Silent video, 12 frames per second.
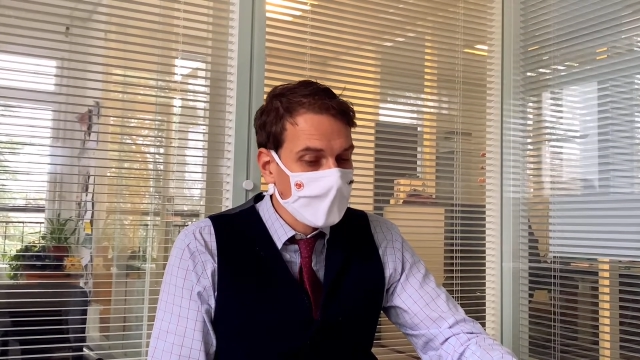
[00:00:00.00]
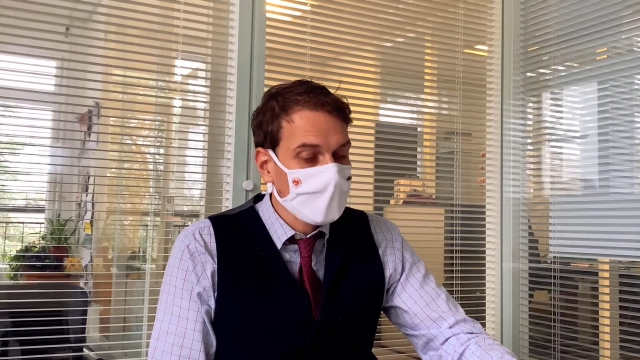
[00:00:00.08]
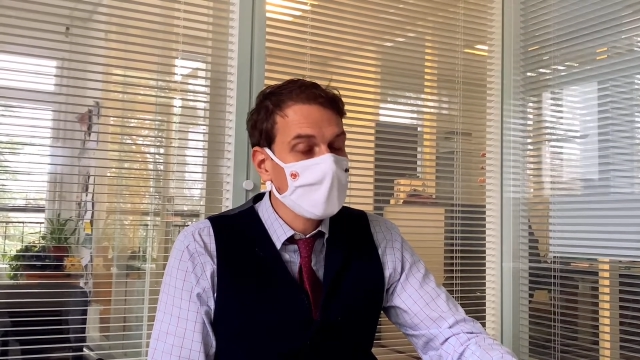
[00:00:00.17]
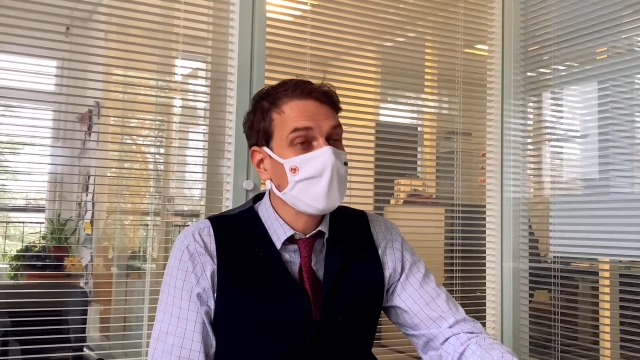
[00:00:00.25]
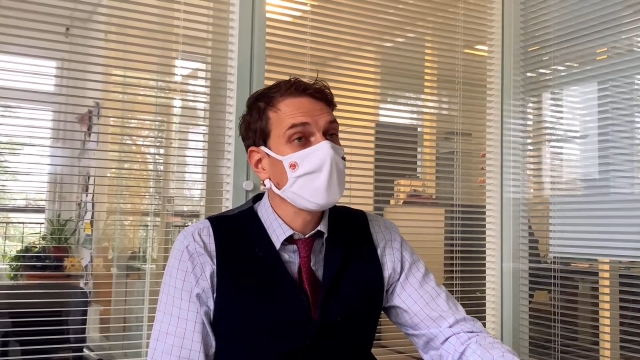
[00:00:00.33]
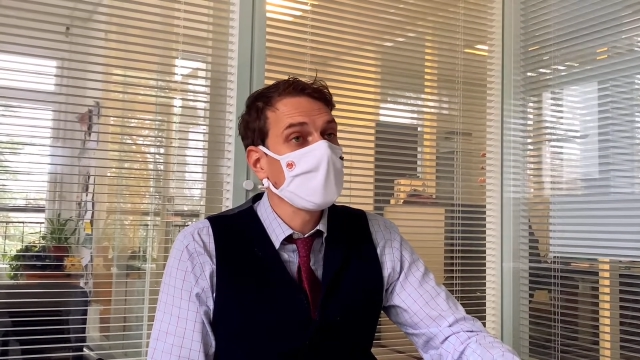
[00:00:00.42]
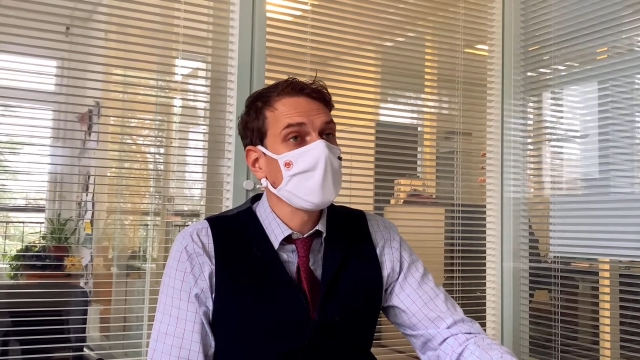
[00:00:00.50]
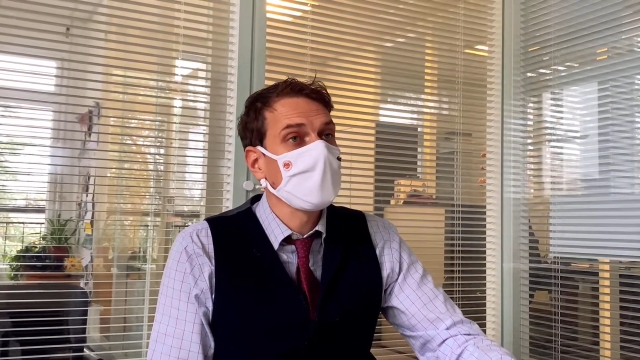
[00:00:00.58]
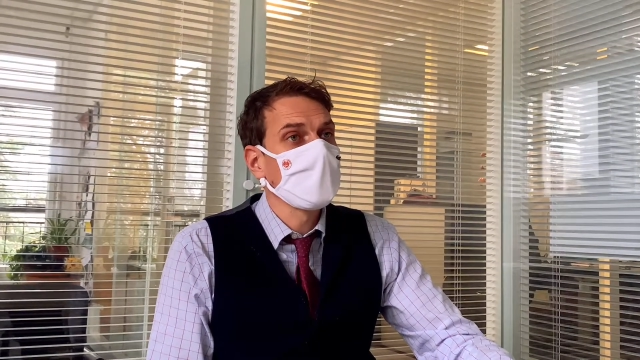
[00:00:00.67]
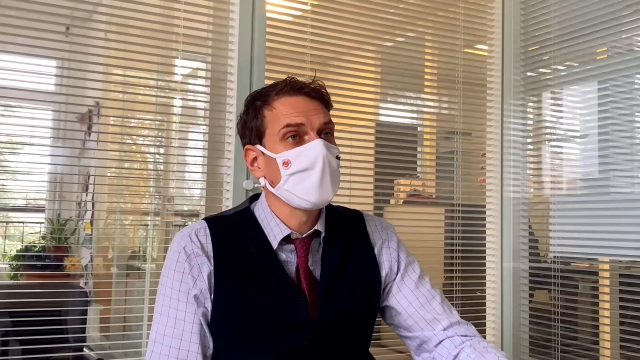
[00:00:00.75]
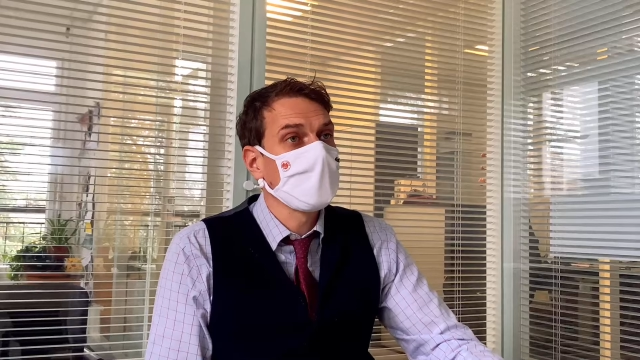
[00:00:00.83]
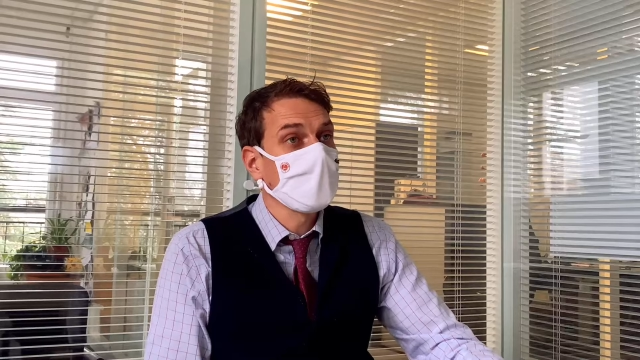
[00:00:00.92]
You can
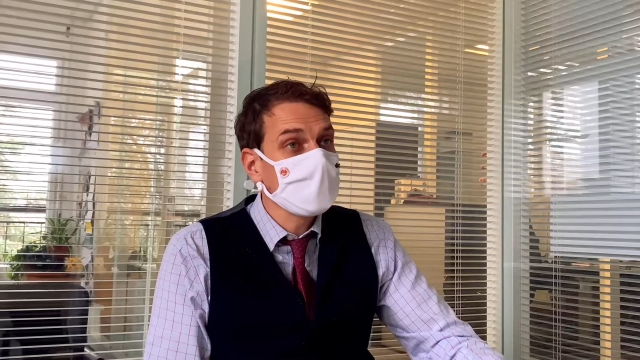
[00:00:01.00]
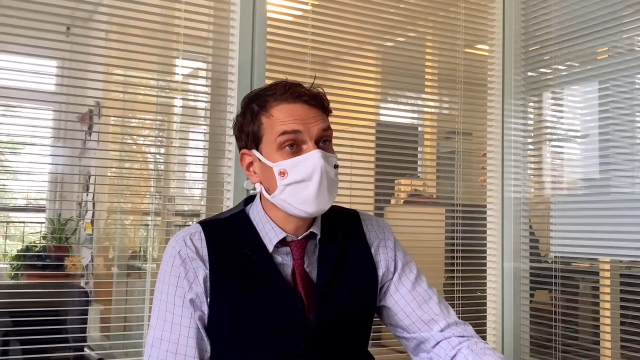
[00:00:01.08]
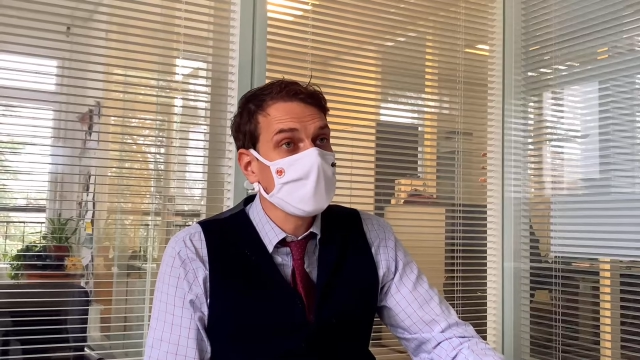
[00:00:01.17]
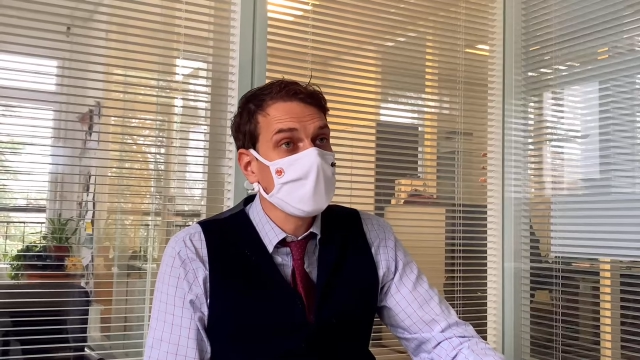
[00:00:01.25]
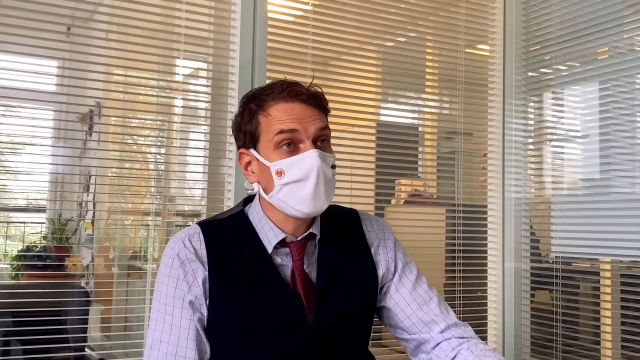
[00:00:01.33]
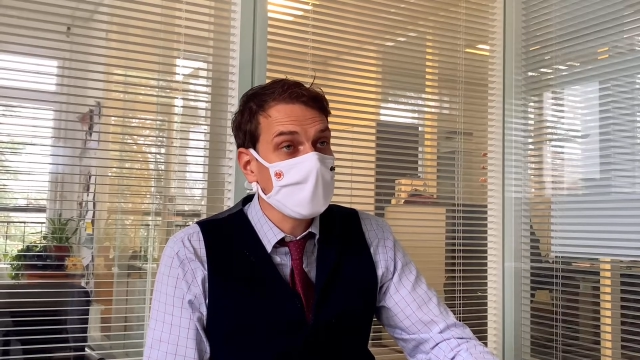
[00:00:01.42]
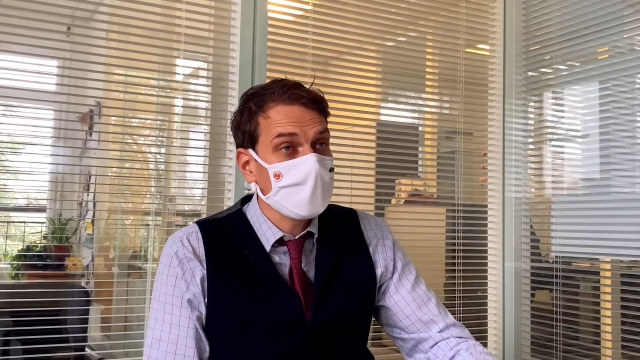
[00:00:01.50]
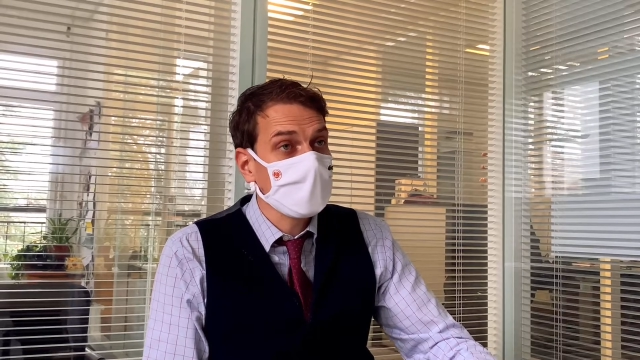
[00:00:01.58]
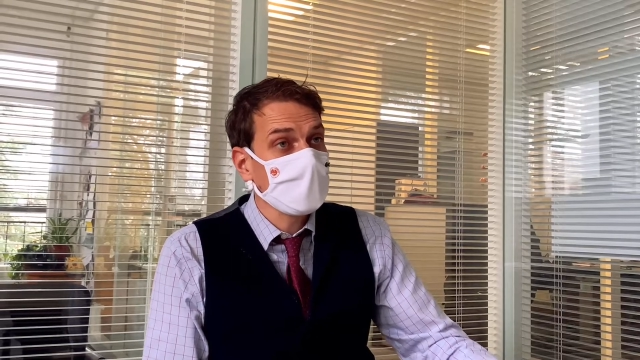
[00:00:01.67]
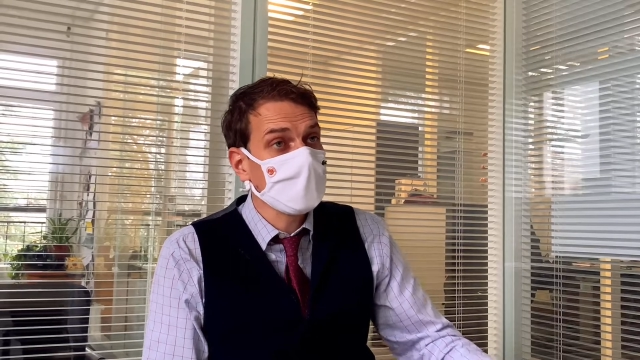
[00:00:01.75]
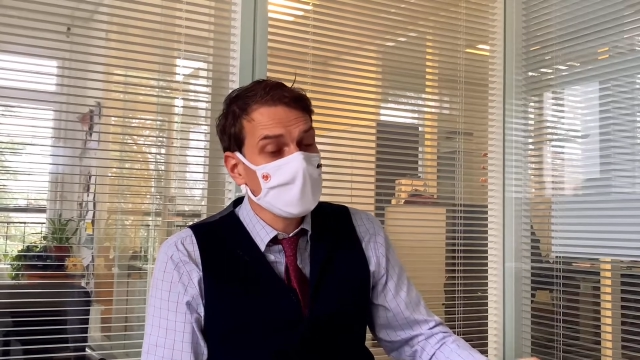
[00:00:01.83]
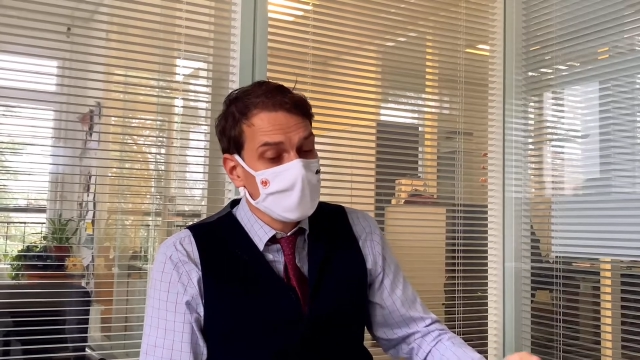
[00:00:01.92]
nicely look at the
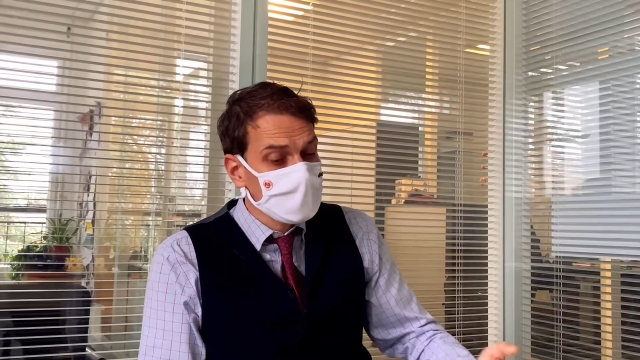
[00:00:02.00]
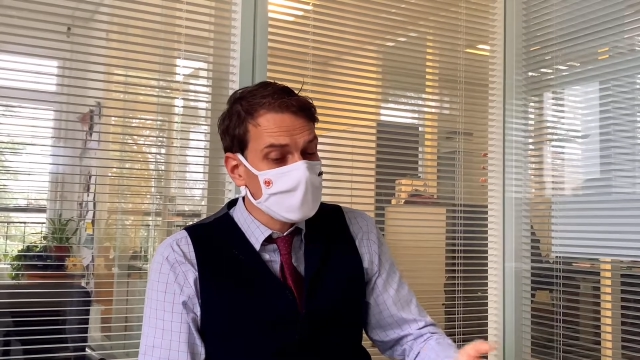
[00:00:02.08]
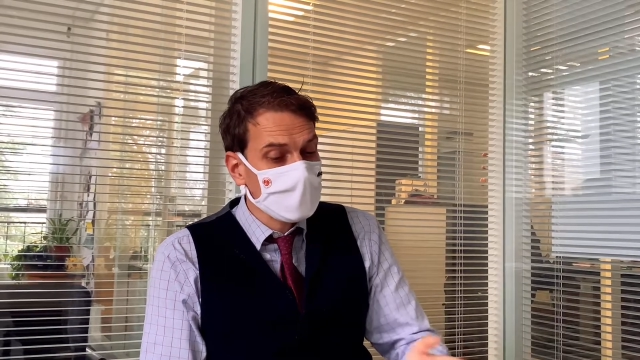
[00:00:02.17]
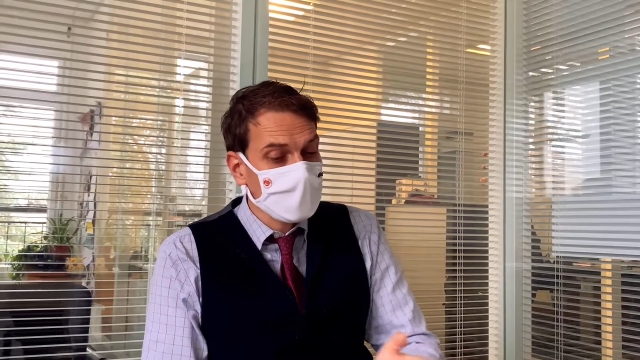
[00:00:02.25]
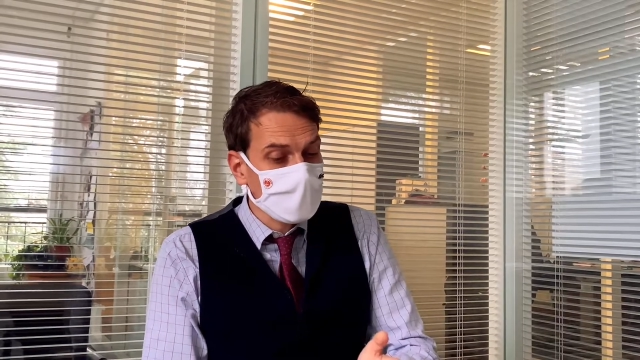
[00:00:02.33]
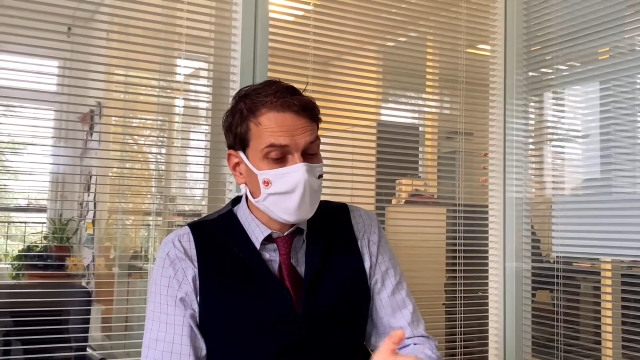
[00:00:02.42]
evolution